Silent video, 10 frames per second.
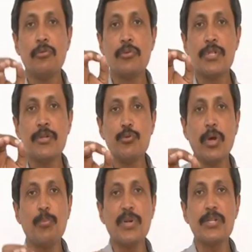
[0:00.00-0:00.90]
say
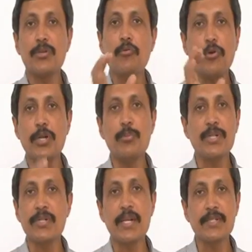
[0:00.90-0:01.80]
12% or
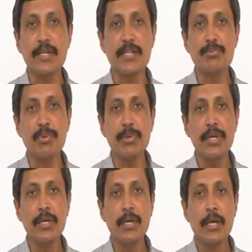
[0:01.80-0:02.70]
14% as the case may be.
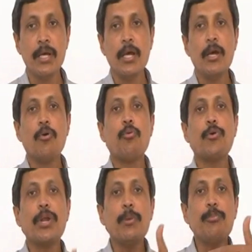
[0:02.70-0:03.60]

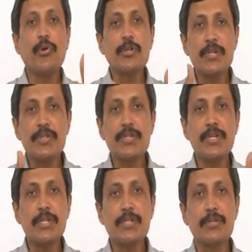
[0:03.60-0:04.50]
When I processed
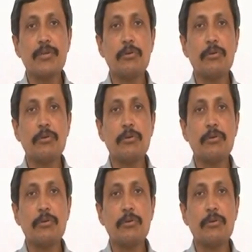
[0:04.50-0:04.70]
it,